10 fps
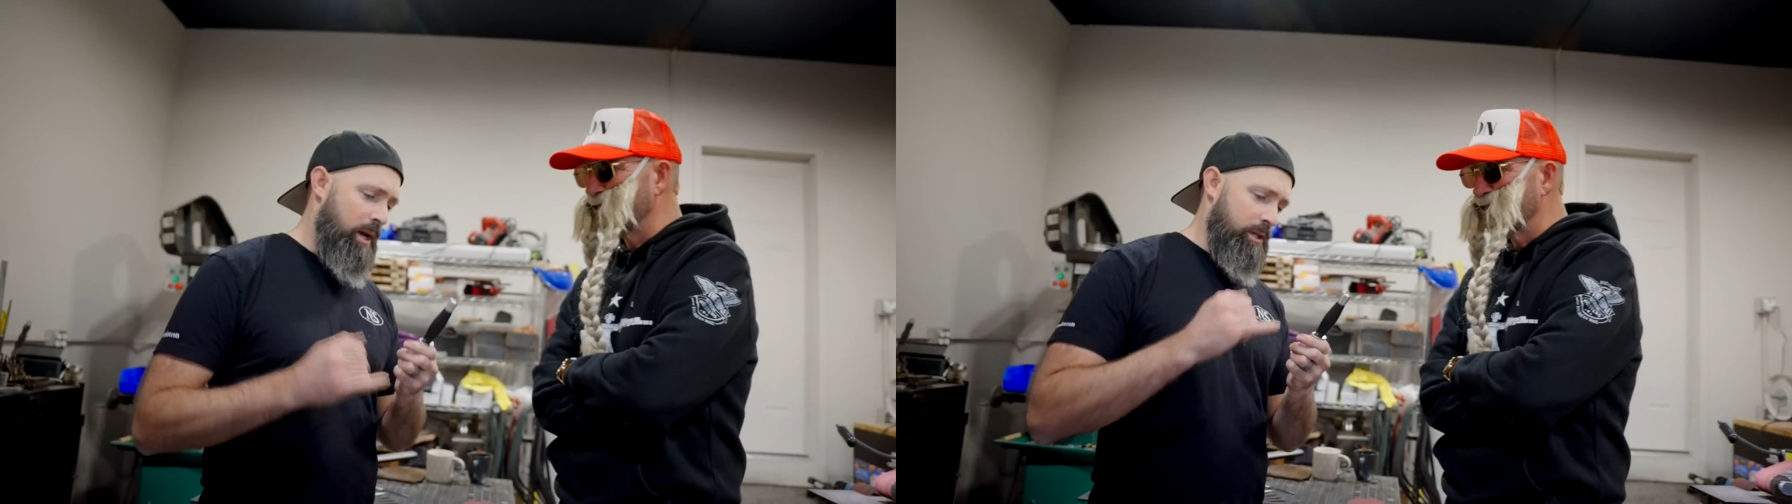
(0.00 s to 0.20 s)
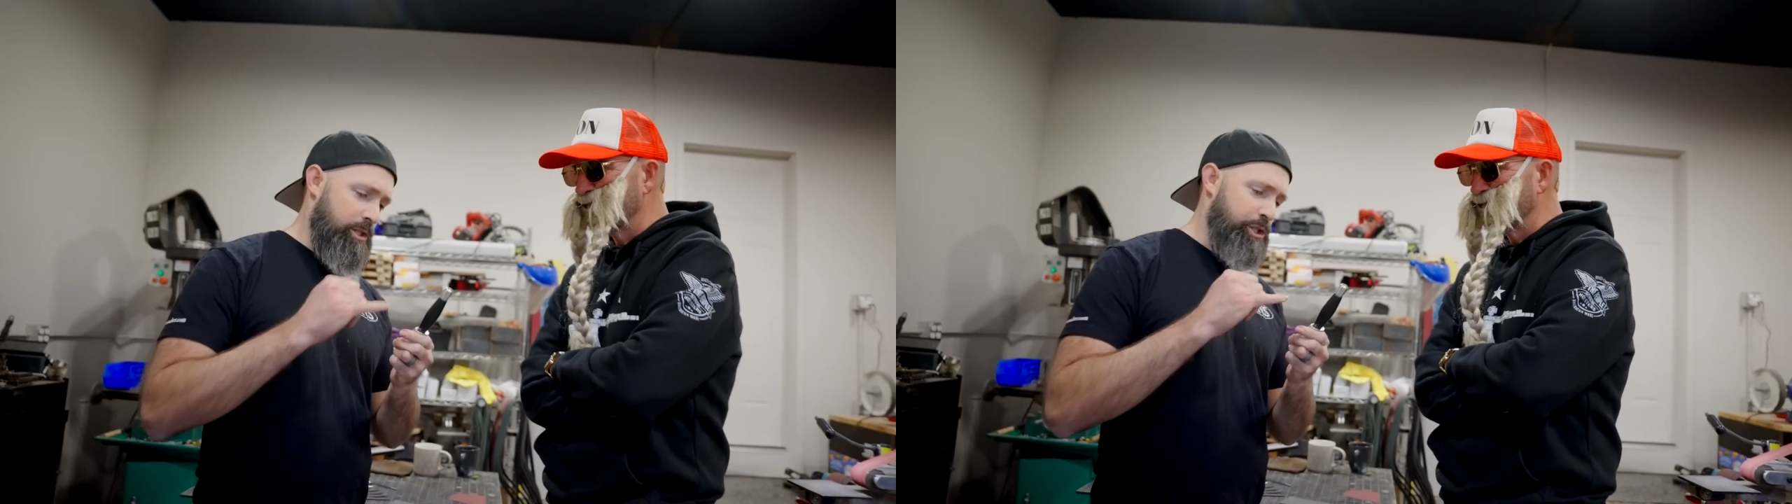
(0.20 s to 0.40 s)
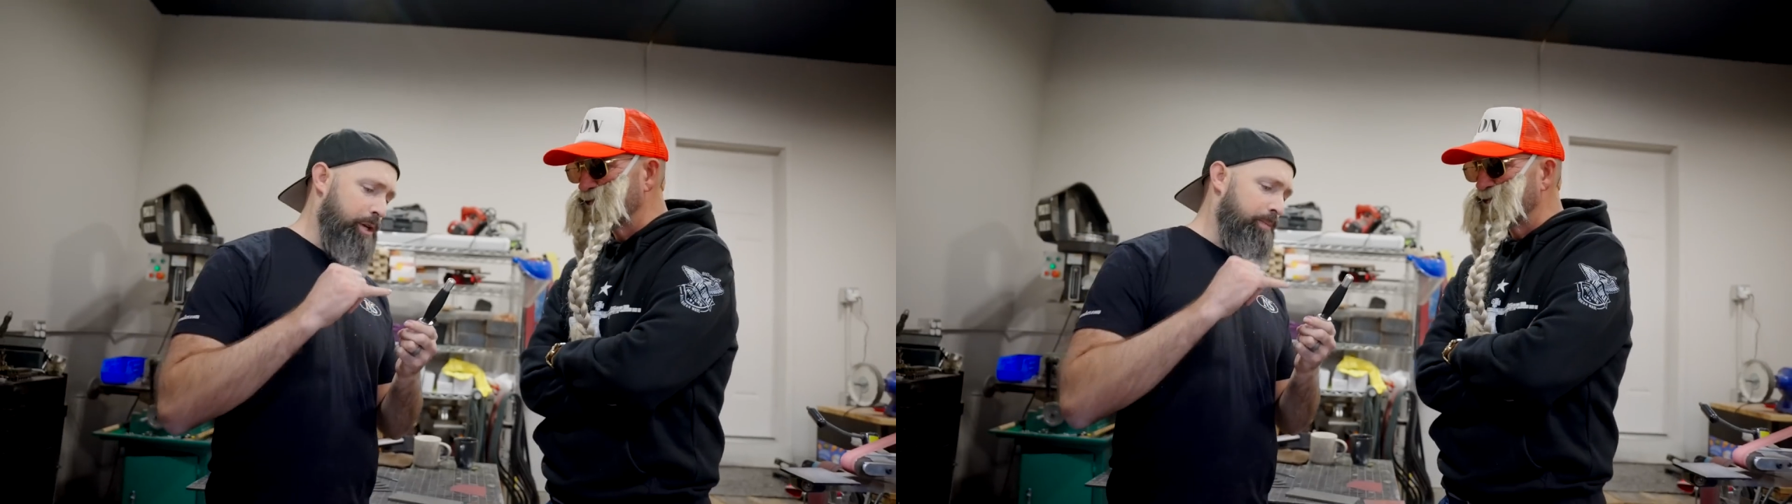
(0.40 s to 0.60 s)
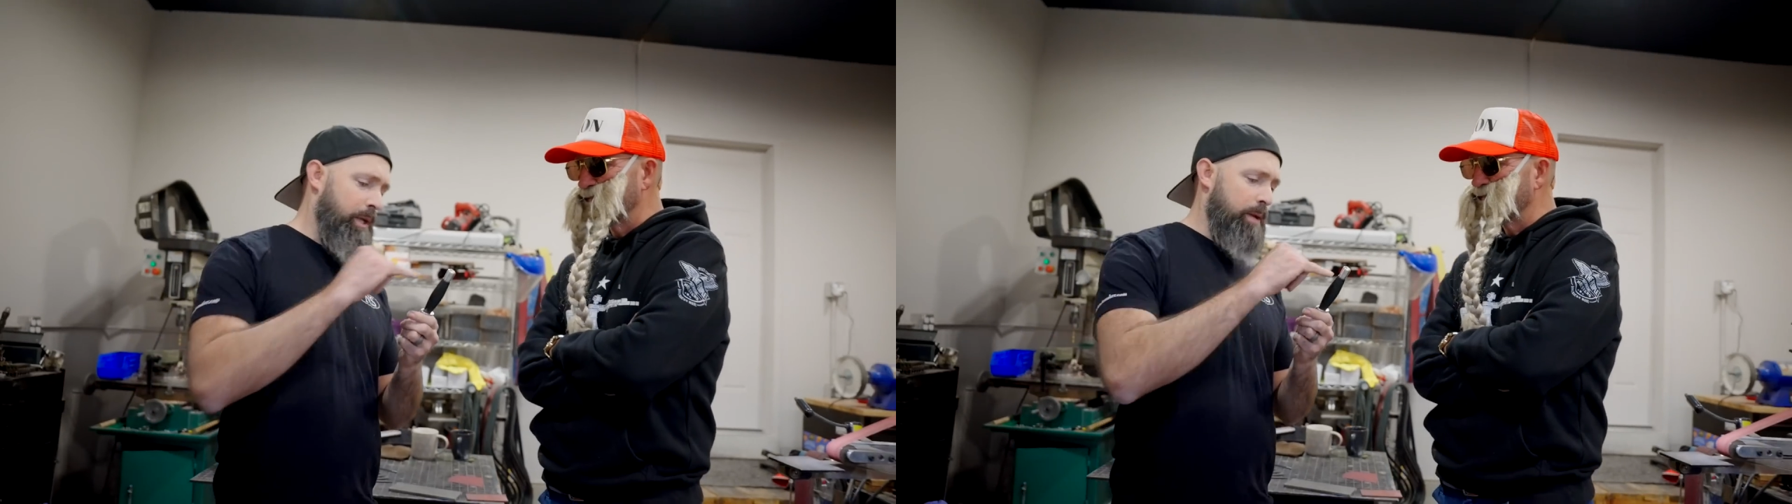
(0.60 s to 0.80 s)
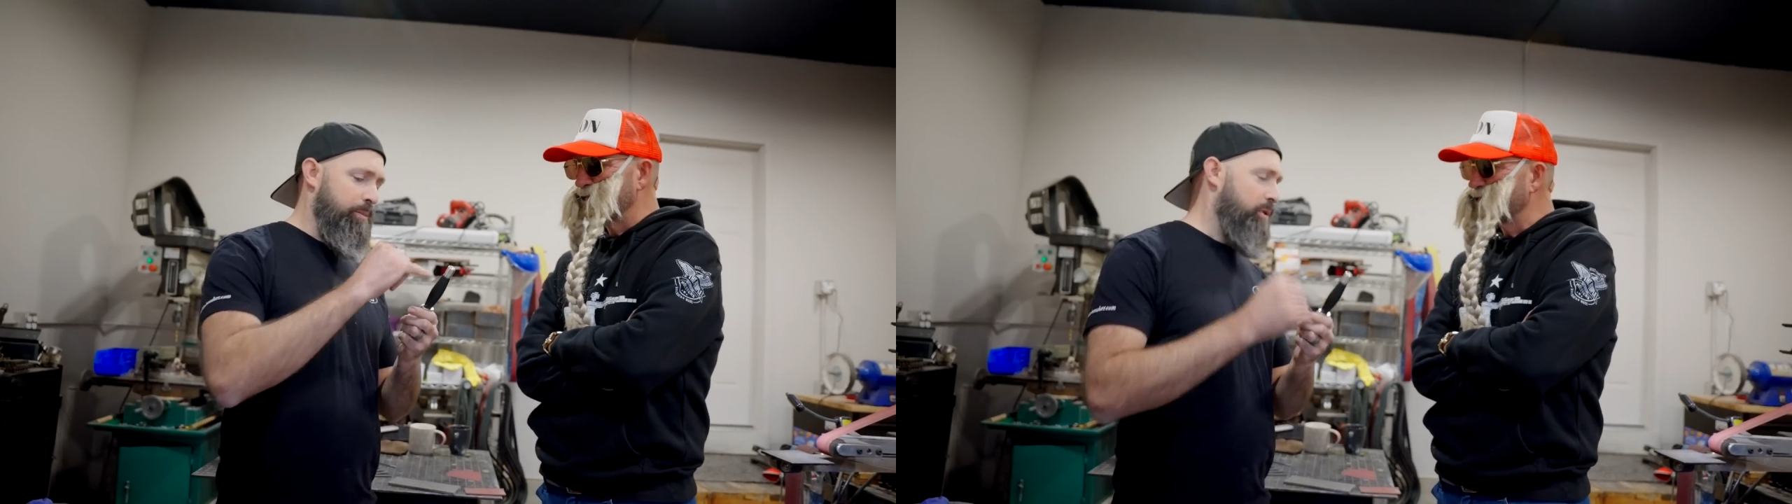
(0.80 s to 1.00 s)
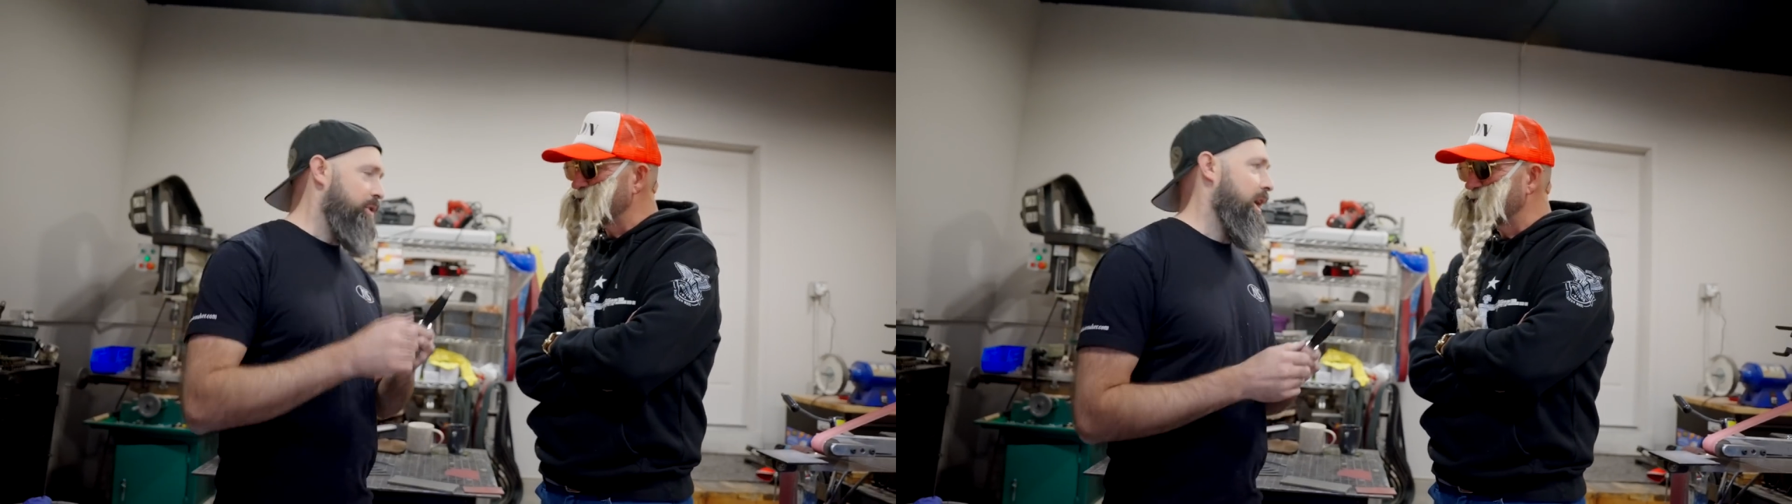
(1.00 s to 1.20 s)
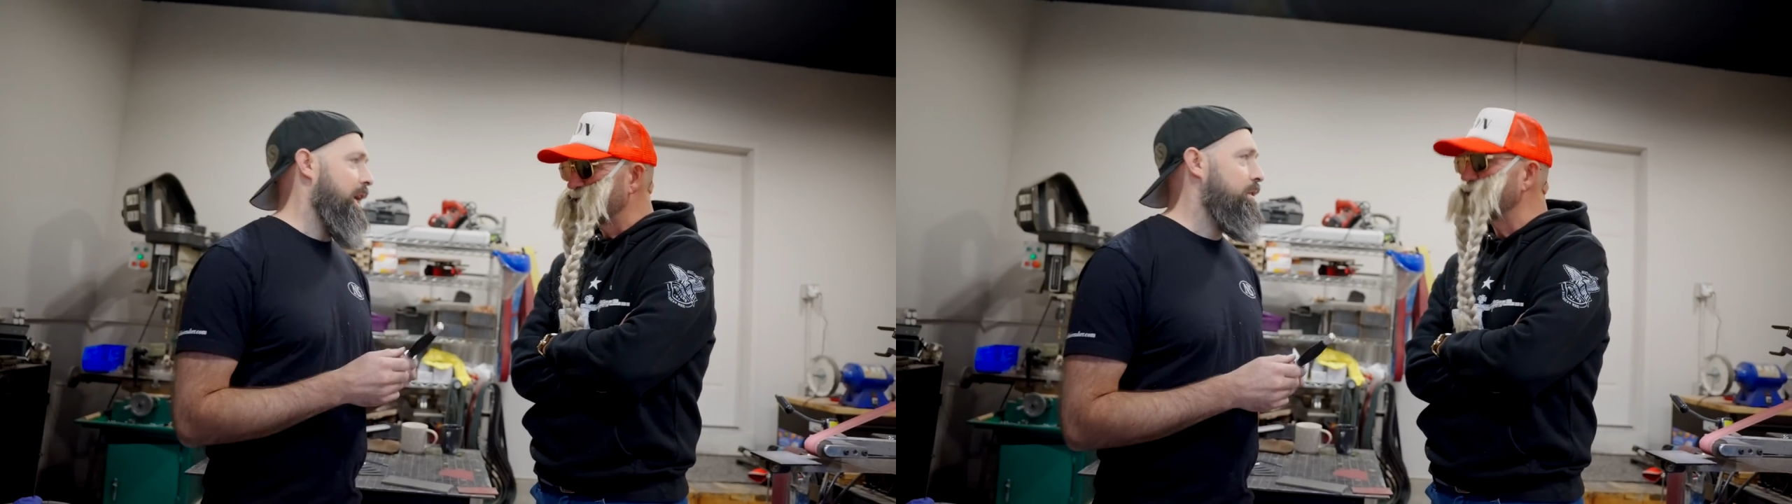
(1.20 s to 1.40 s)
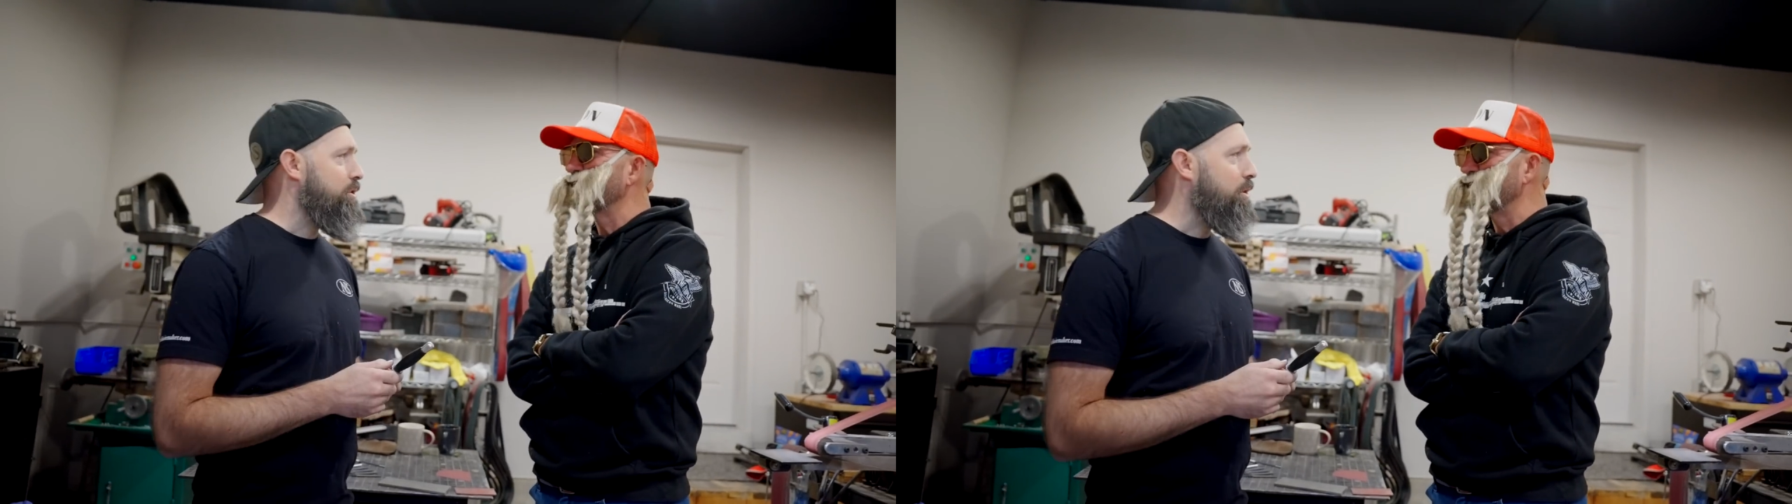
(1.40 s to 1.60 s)
shim that I put in the
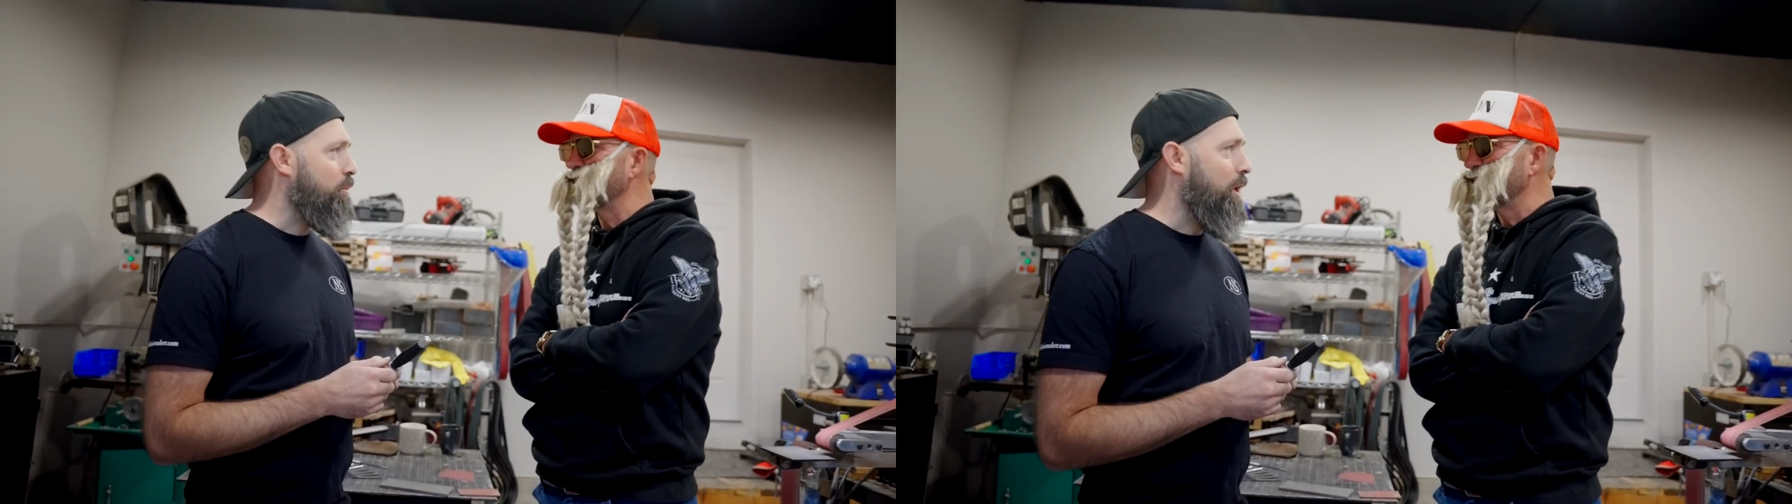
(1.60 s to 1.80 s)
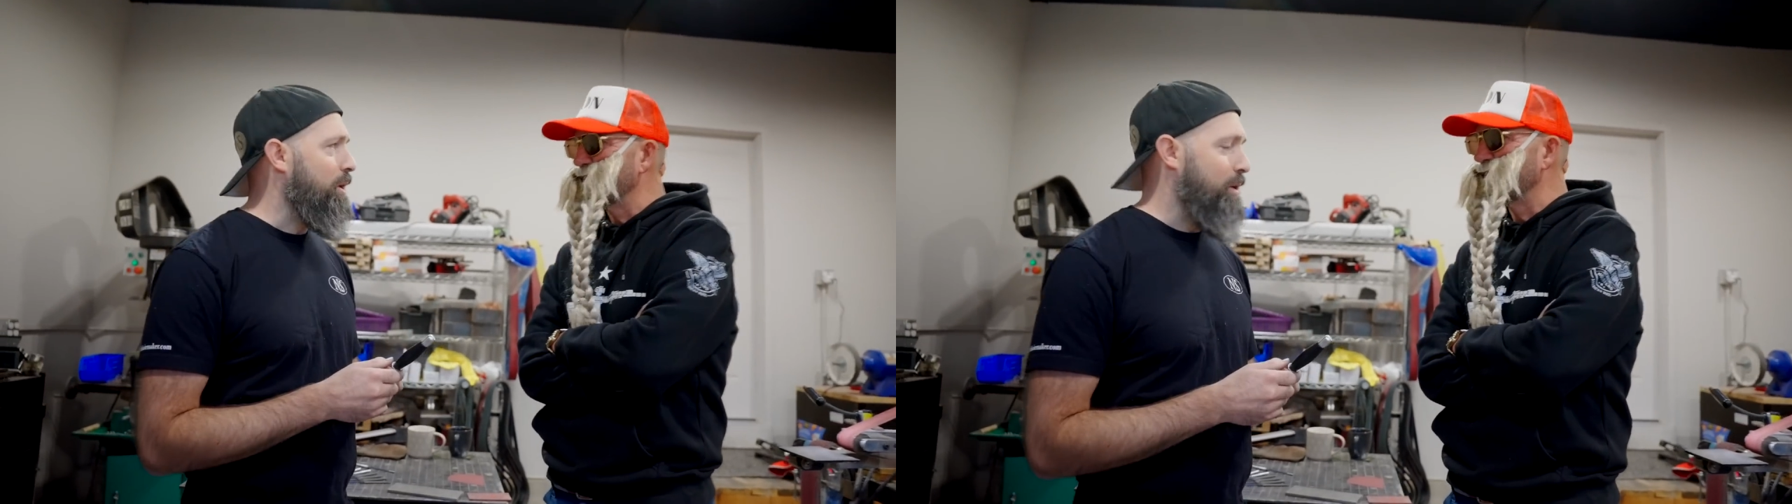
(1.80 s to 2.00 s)
handle somewhere.